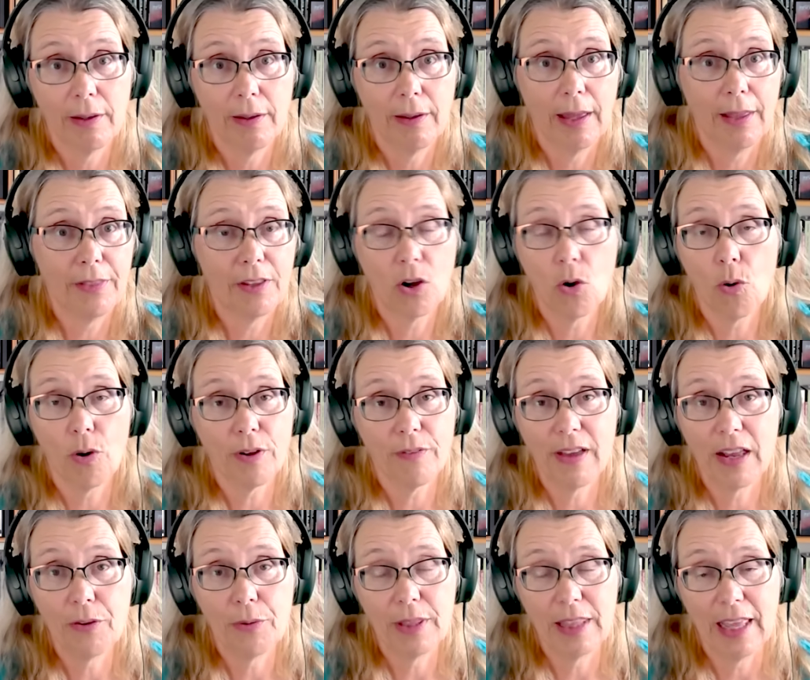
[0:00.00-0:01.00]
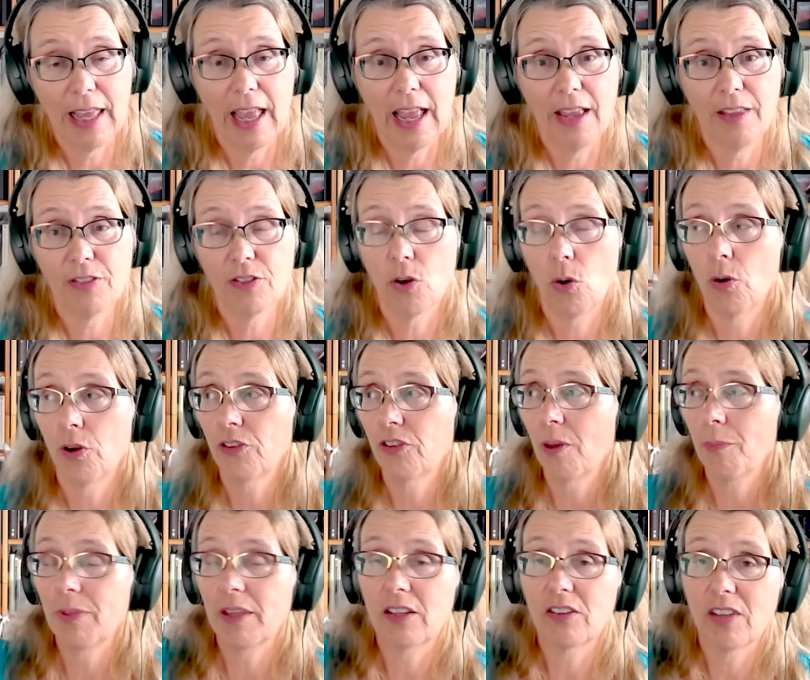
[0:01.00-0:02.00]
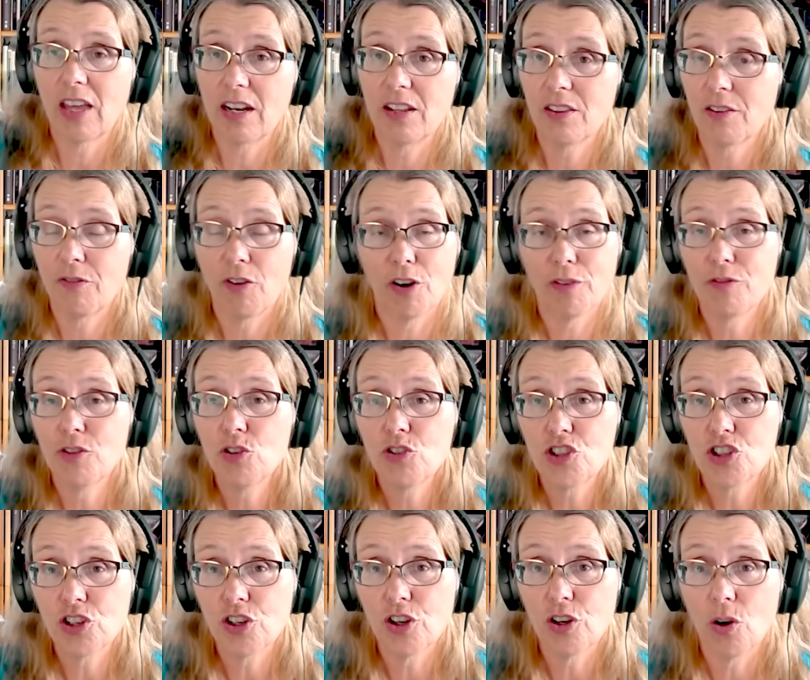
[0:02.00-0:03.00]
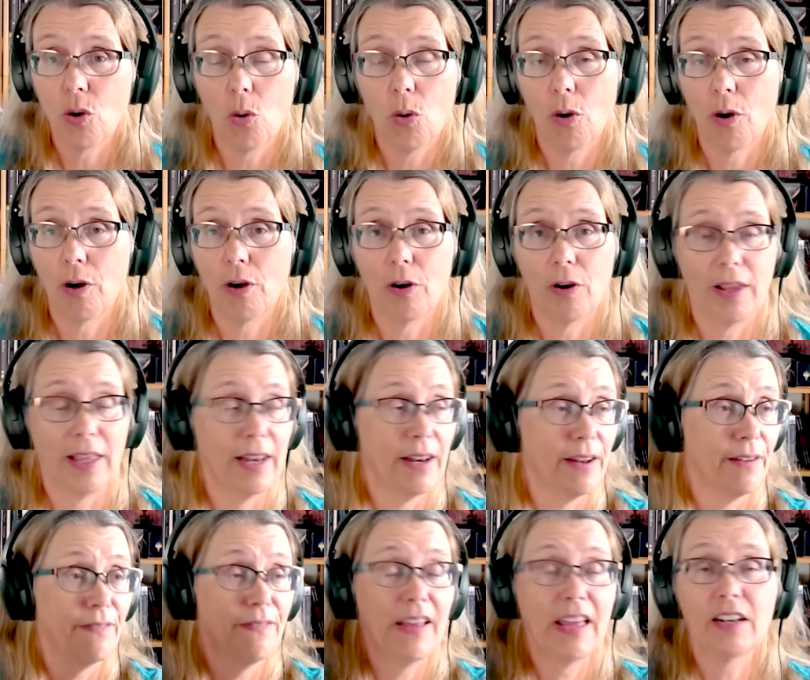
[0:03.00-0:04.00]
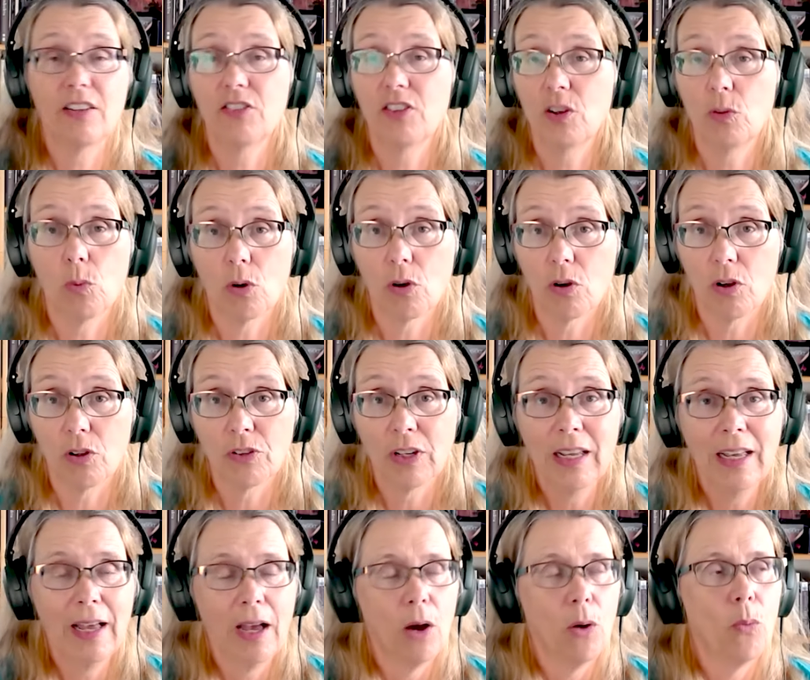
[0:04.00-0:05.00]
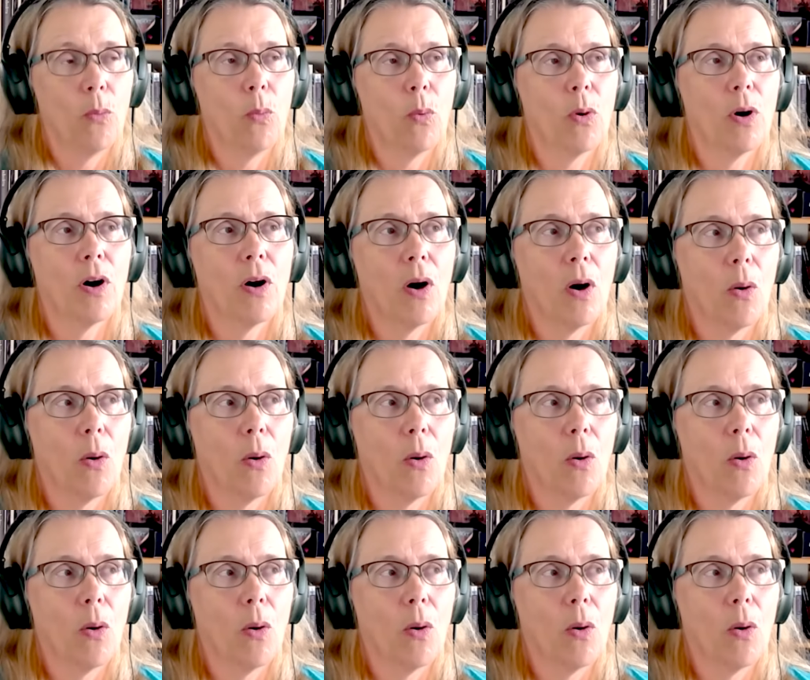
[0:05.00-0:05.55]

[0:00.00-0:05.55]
at the court of Henry VIII, or something set in the far future, or in a fantasy world, we're